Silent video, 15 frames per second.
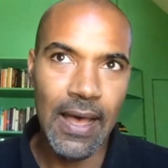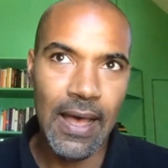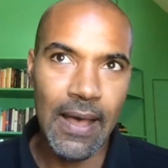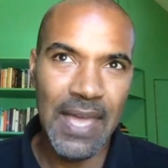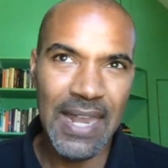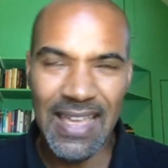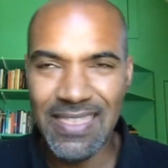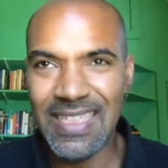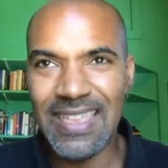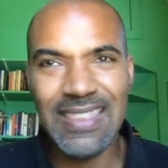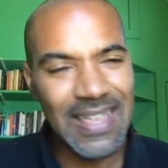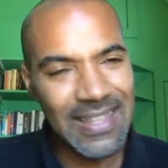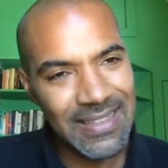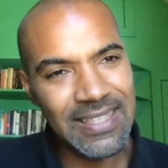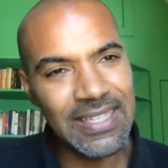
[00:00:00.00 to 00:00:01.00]
Um, and
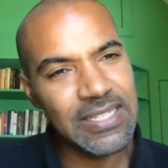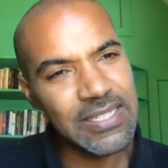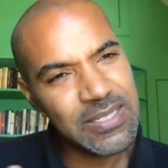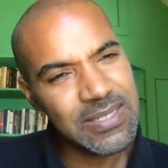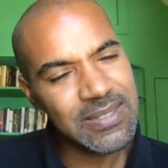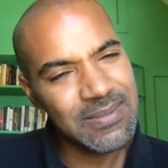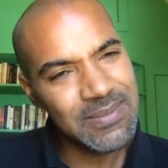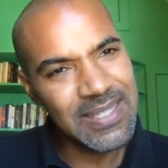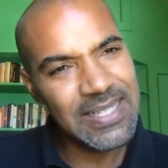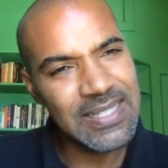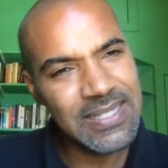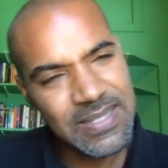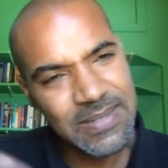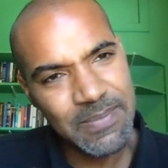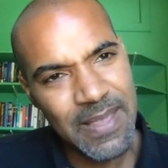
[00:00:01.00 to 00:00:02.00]
I think that these
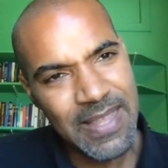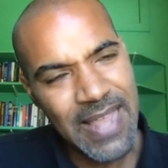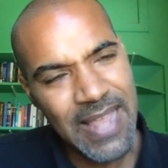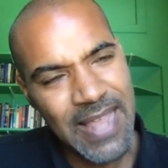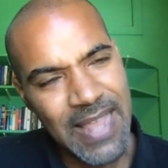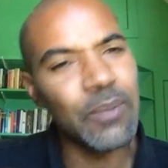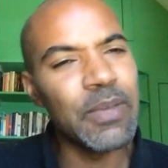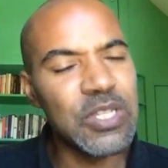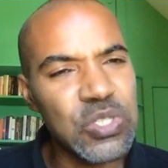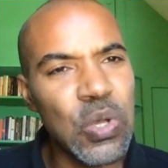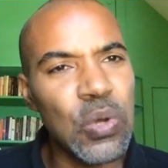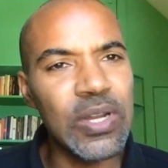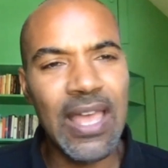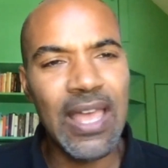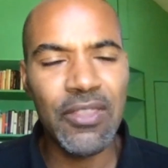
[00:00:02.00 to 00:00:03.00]
these
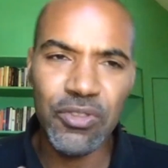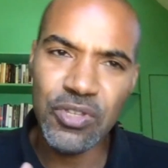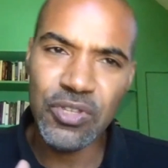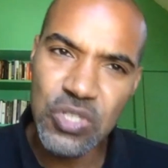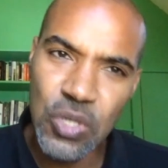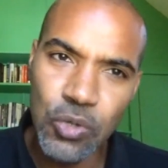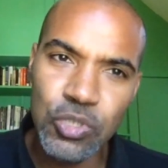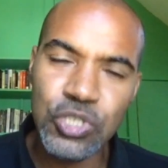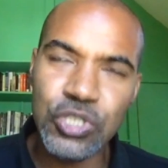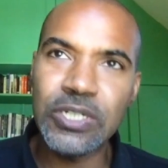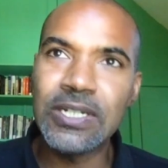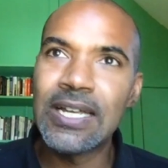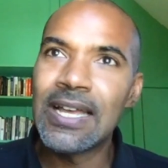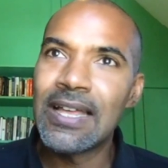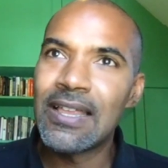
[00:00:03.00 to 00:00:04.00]
elements go together: the
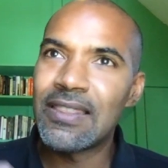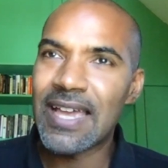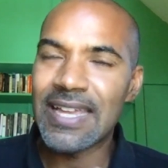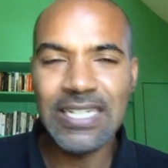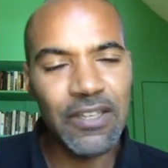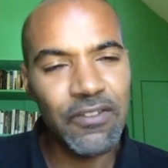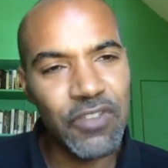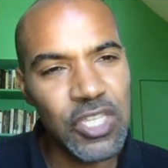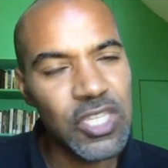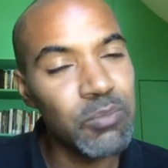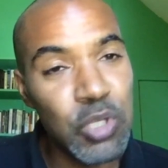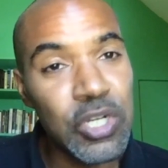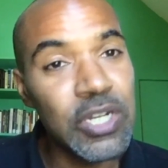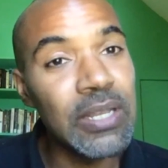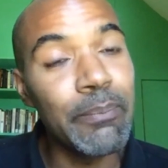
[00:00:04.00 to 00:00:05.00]
social, the idea of
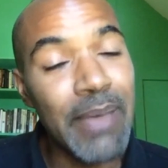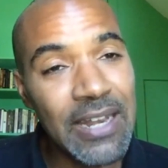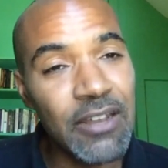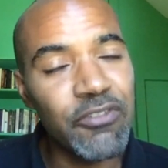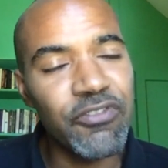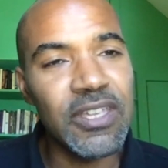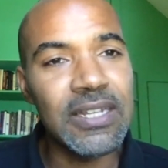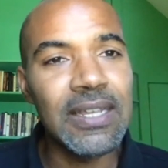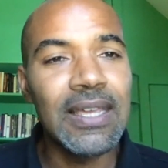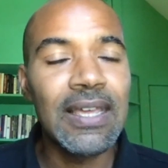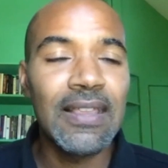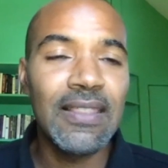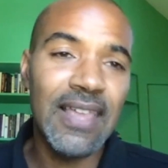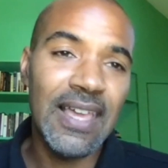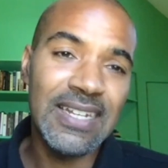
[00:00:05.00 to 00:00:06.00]
the community
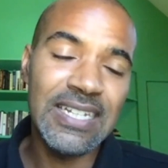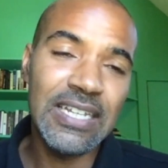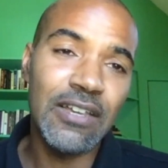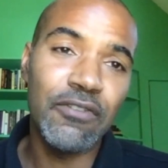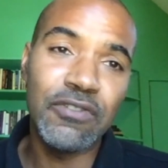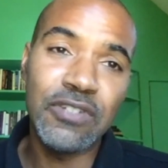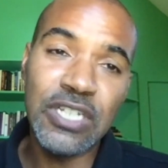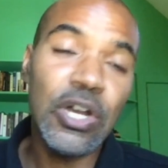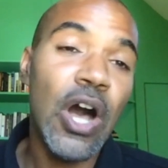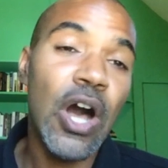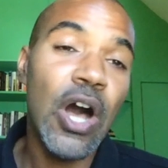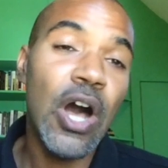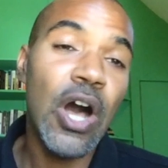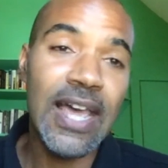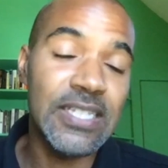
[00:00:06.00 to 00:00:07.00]
benefit, the idea of
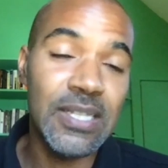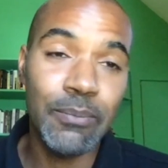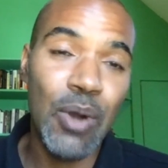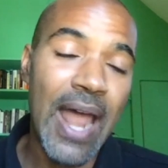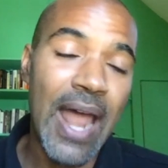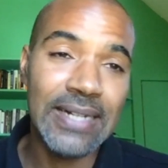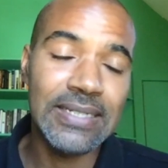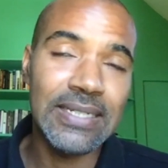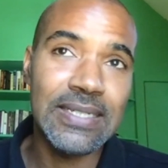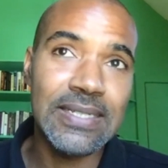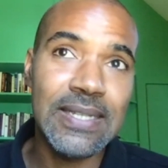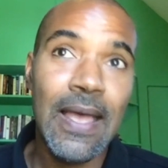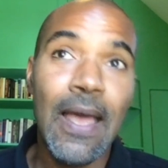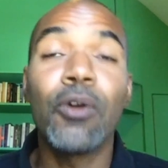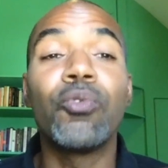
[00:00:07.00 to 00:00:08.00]
decolonizing
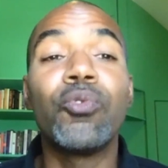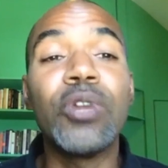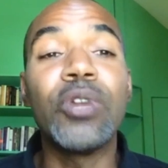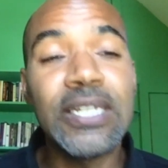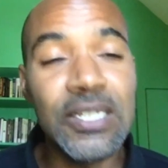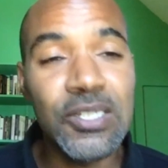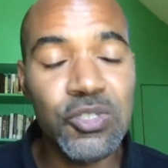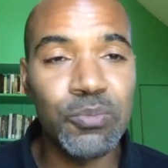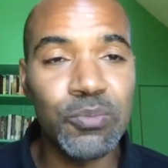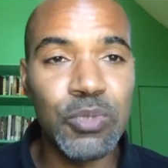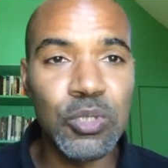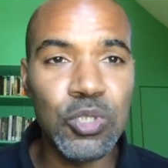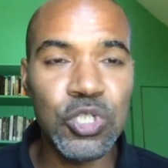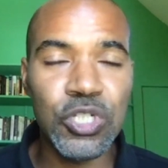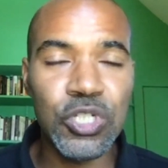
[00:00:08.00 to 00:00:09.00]
practice,
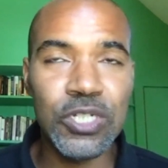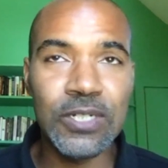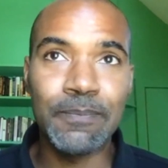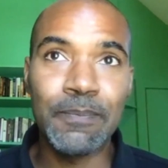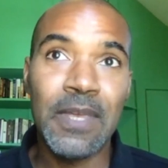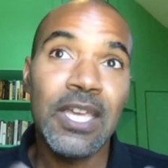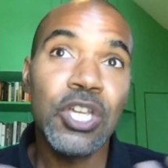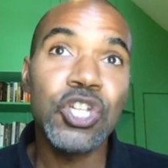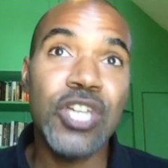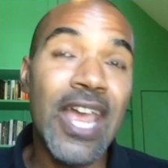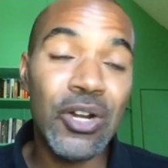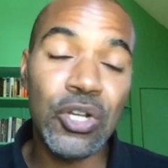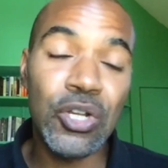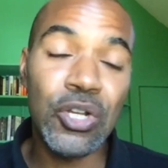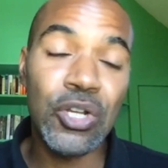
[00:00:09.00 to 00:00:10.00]
redistribution,
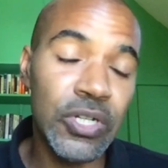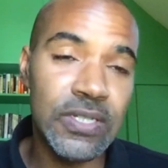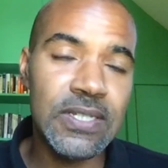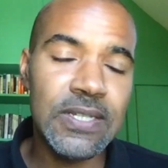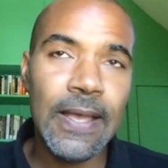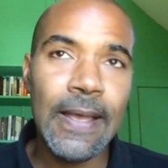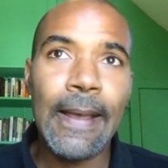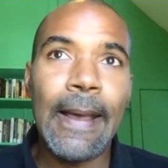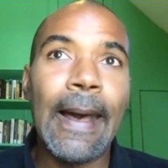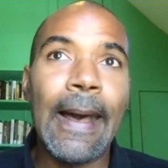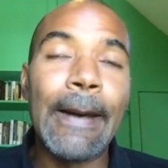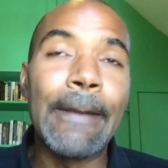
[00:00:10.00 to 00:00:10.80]
shared goods.